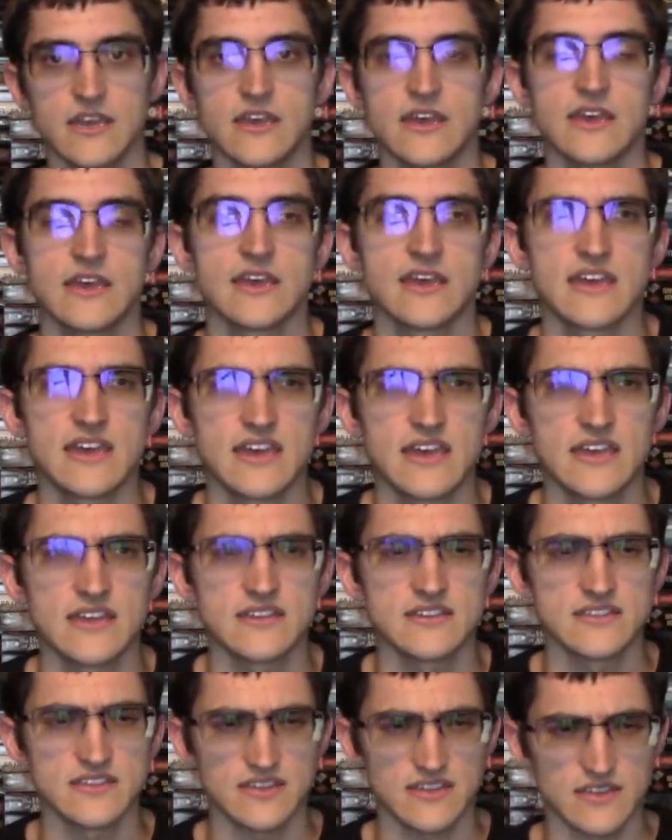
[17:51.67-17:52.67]

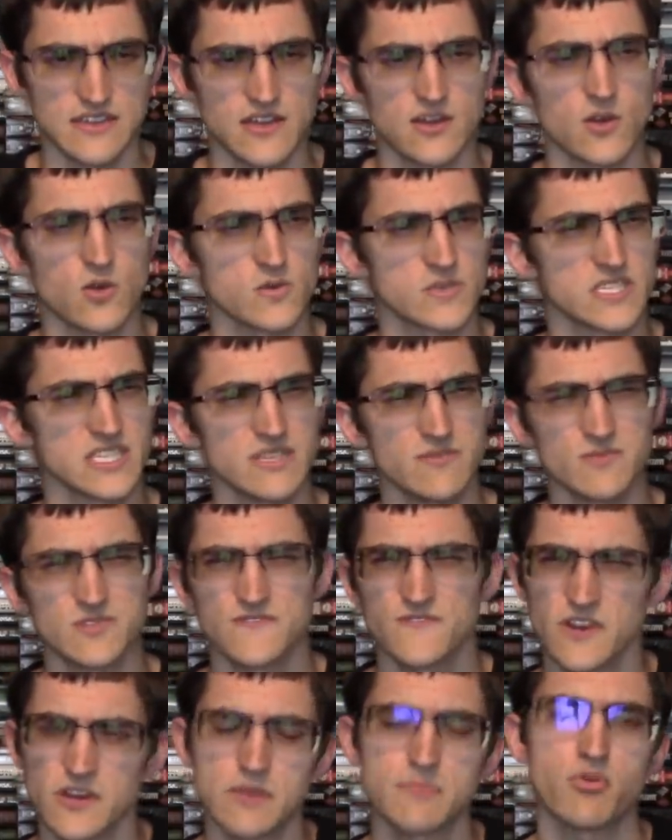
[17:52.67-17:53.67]
And that whole scene was
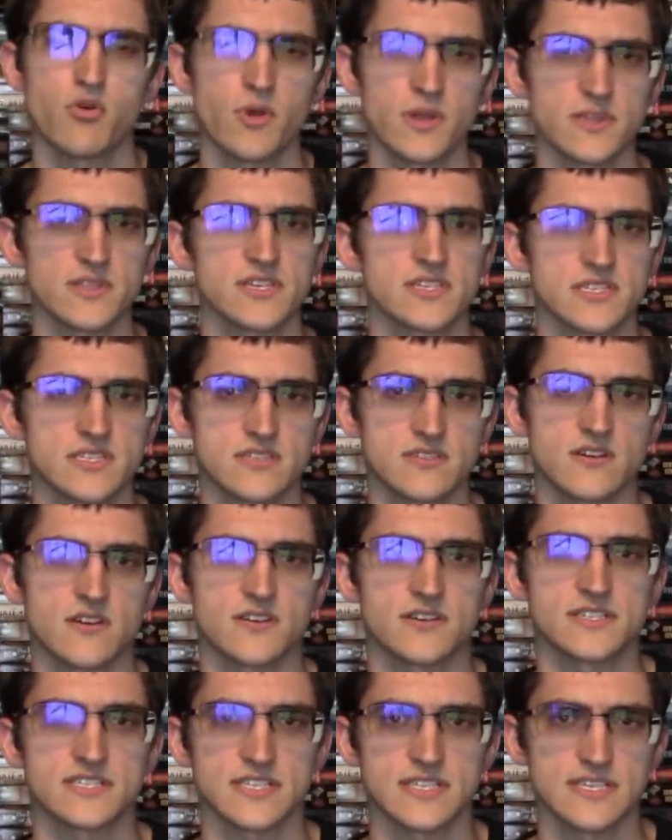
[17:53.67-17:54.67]
very pointless,
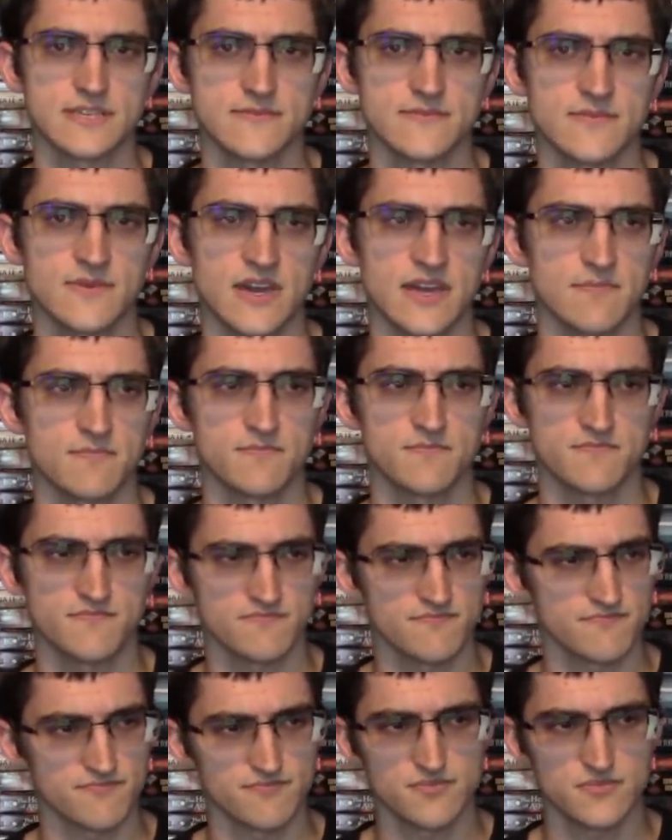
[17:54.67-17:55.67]
honestly. I
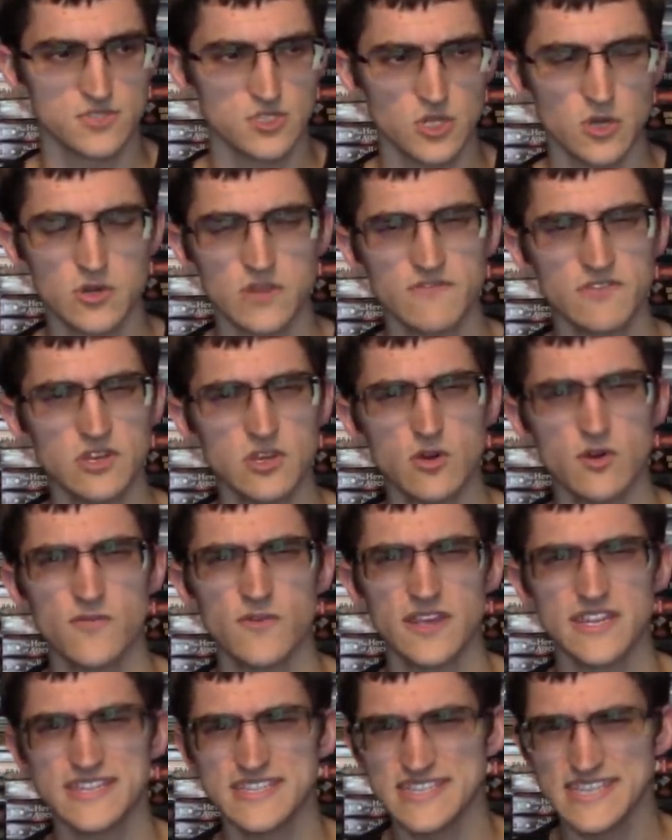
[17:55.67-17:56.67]
don't even know if
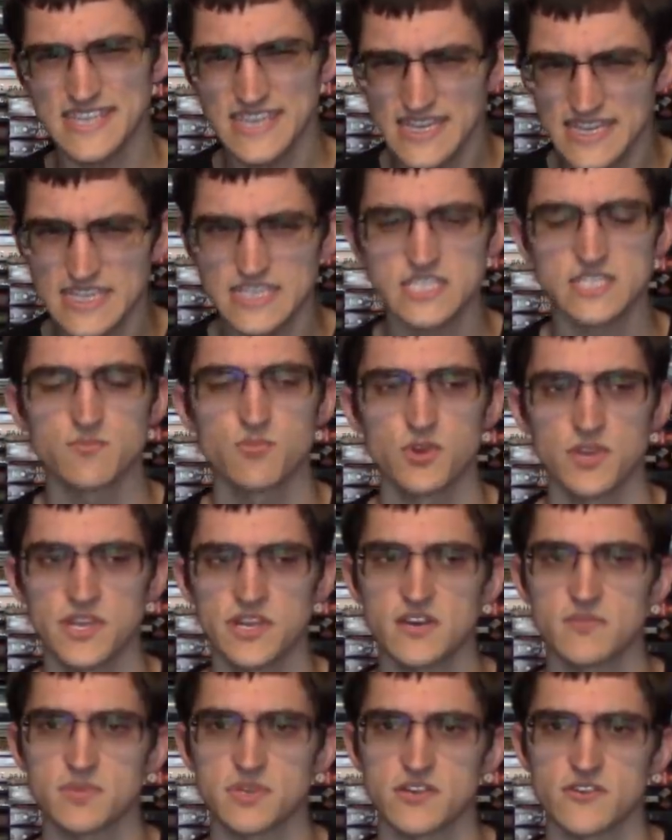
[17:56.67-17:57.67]
I needed to bring it
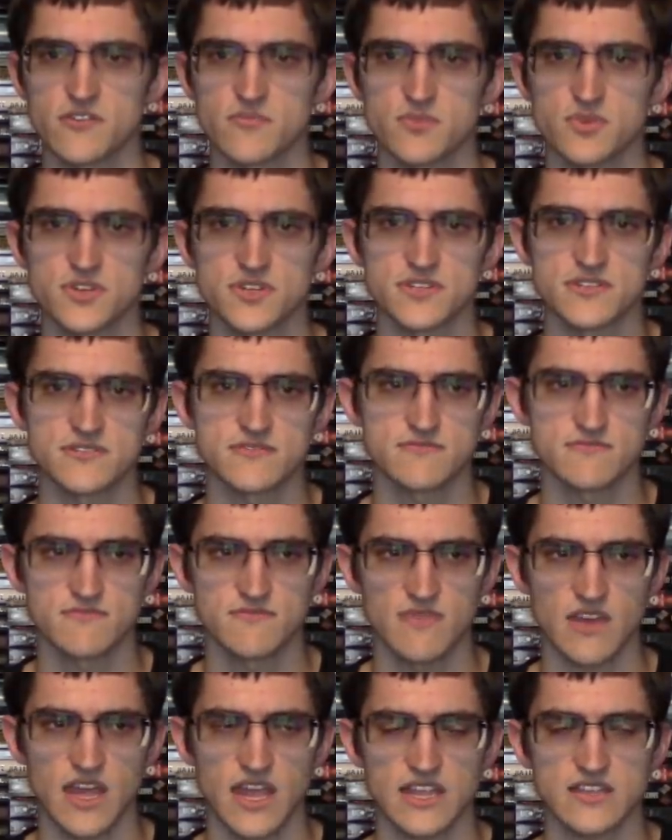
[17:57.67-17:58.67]
up here, but
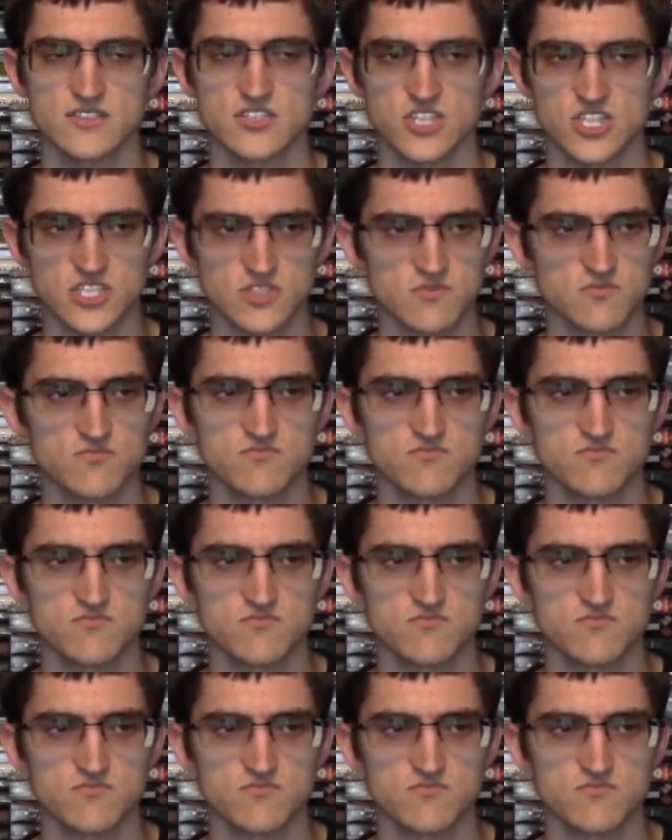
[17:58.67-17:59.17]
I just...